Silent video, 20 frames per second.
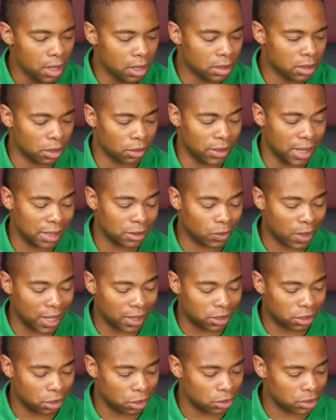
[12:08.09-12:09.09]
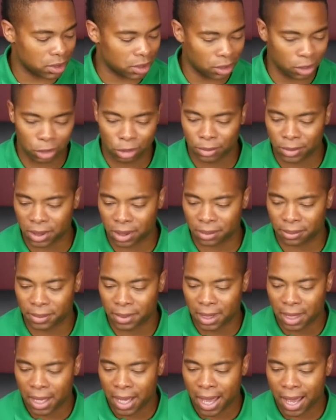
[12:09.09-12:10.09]
So that's why I chose an aluminum
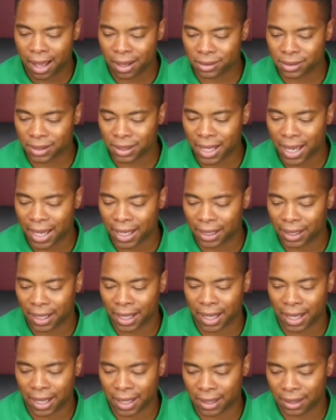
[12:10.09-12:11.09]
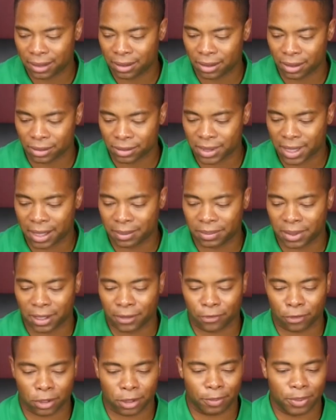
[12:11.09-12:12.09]
housed light, and you know, same thing
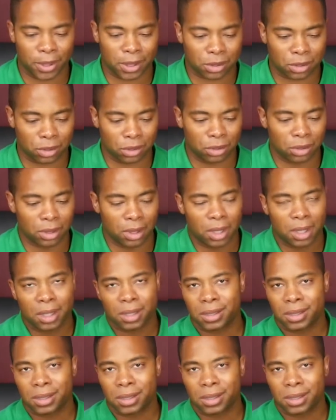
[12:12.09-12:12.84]
for the pistol.